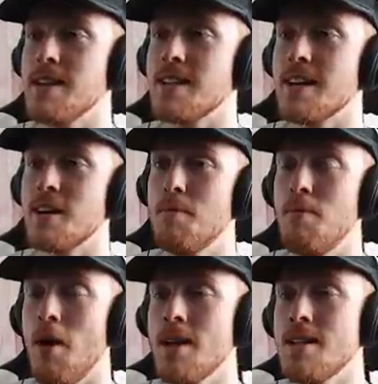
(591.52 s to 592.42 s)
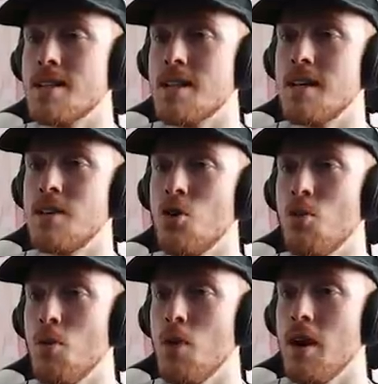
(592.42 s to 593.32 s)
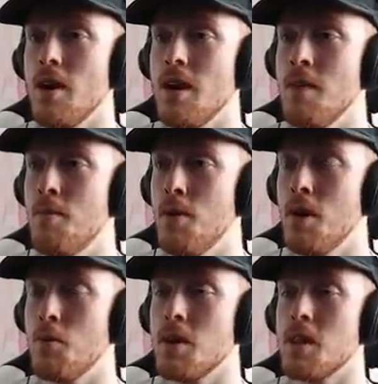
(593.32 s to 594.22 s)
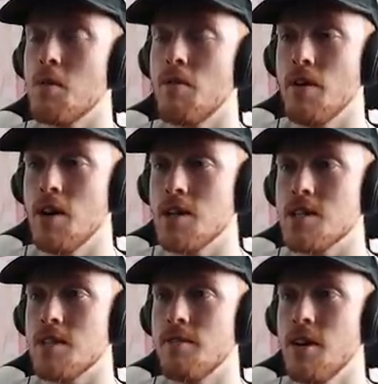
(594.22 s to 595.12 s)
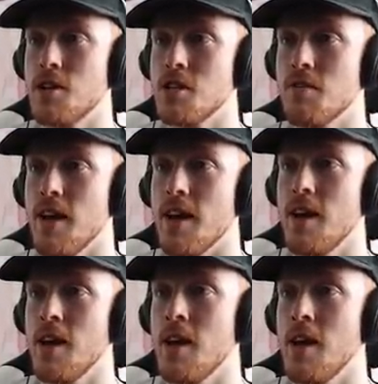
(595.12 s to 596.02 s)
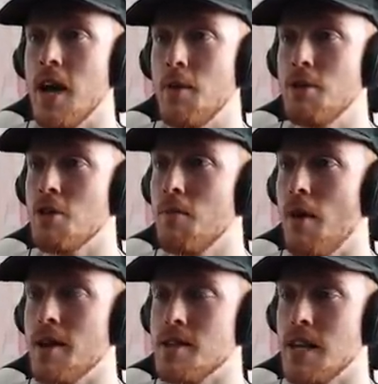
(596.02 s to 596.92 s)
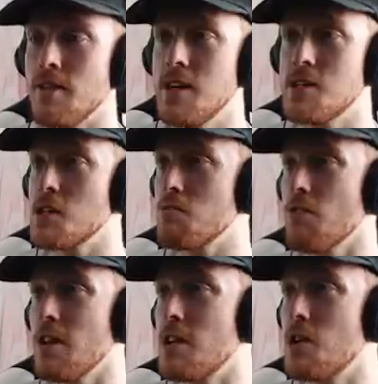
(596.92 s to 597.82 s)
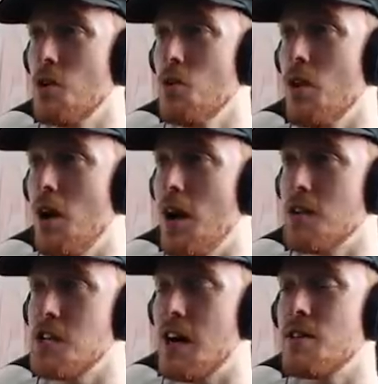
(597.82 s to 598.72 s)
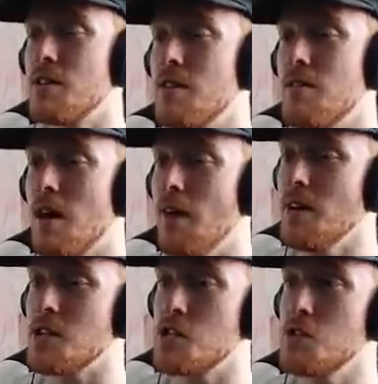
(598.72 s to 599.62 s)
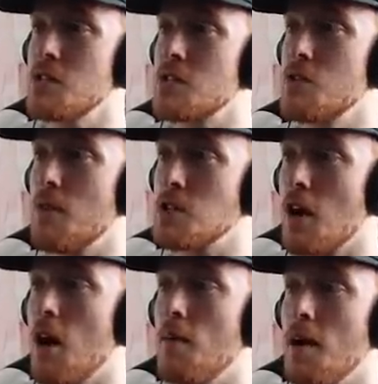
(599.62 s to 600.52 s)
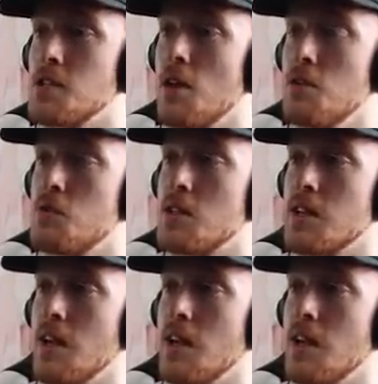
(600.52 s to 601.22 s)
basically combines the normal input with the reversed version of it. And when you combine it together, it's just really cool. I actually haven't, I haven't actually used this too much. I, I might start using this